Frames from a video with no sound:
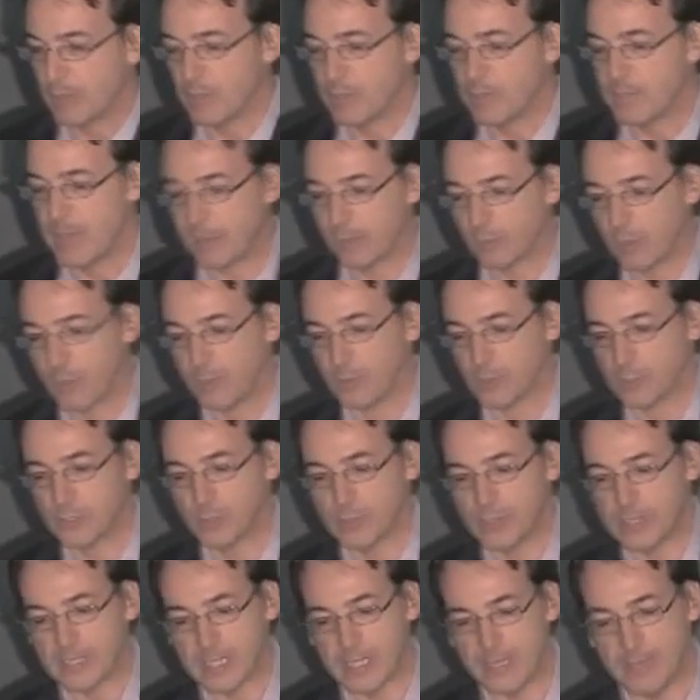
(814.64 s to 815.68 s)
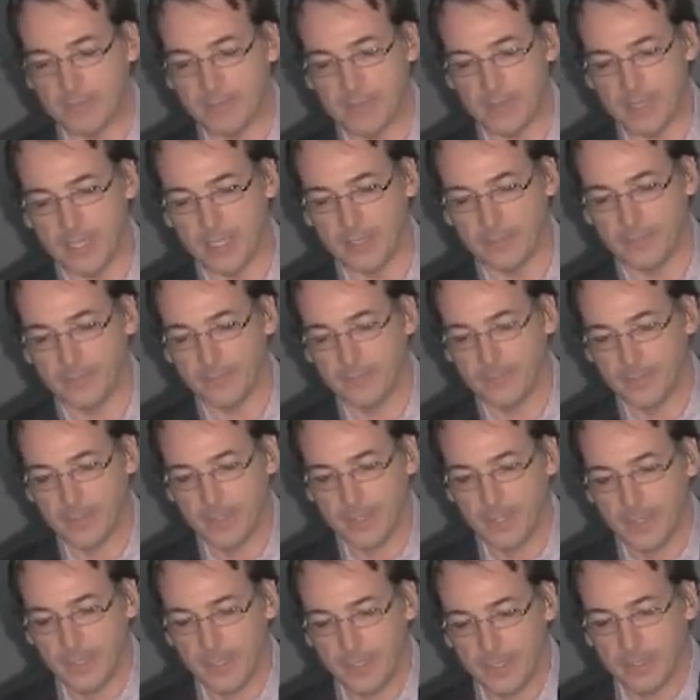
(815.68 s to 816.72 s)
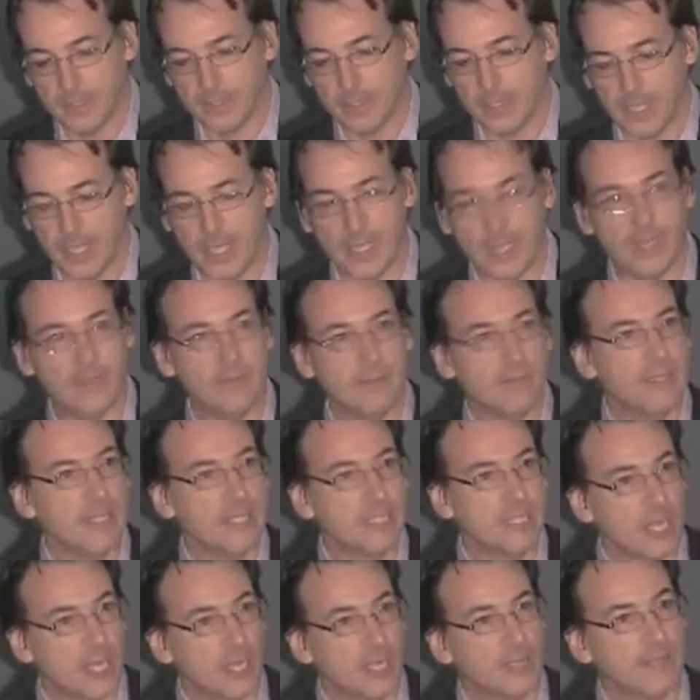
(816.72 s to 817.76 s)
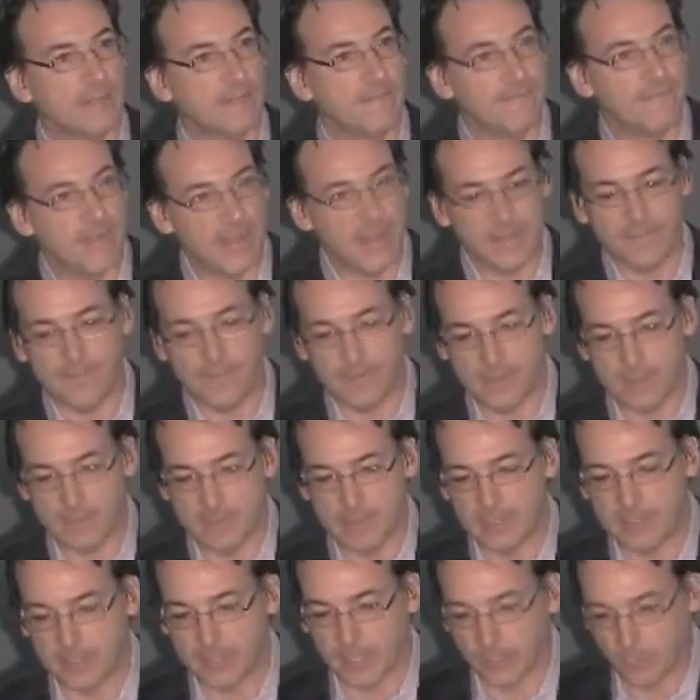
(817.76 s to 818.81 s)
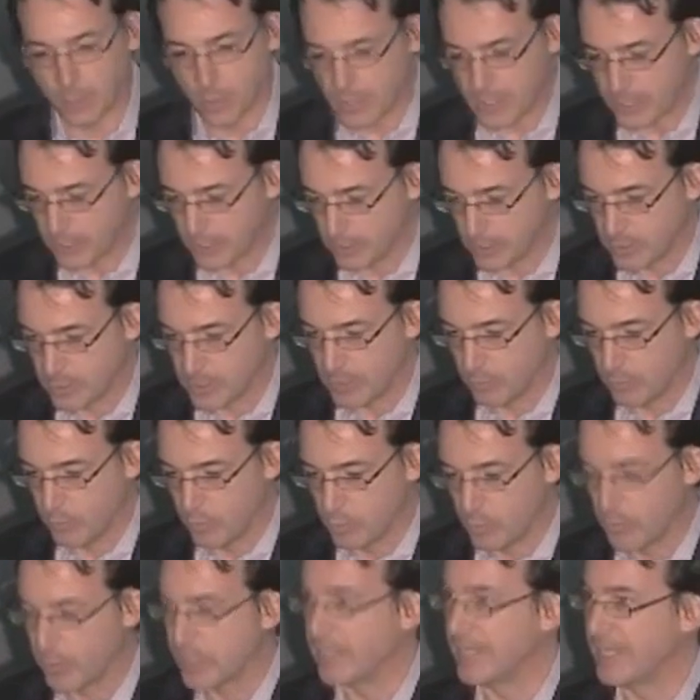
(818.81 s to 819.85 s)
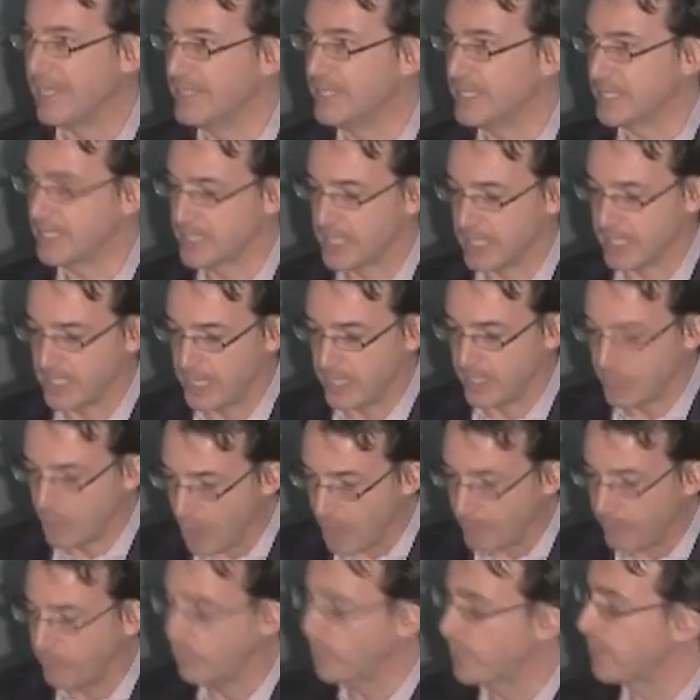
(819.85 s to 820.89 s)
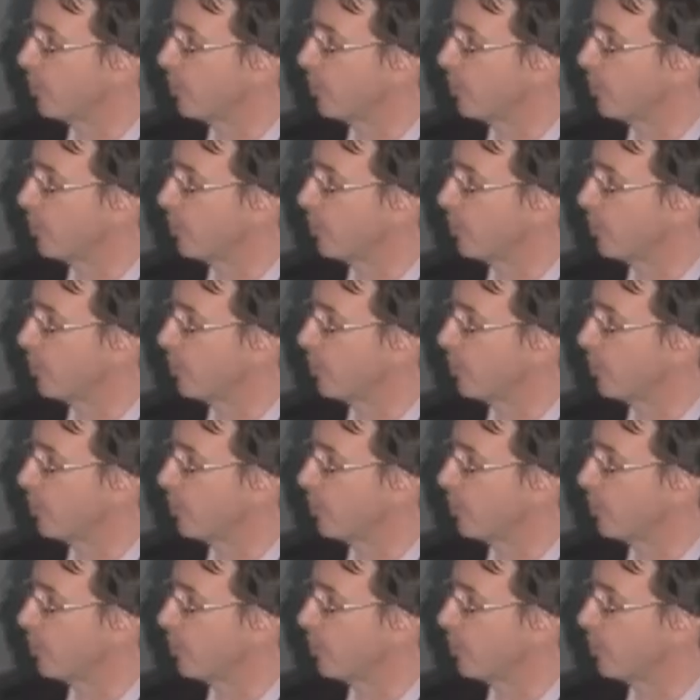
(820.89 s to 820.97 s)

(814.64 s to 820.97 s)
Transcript: How can we make robots do the same thing? And these are the very fundamental questions that we want to understand, and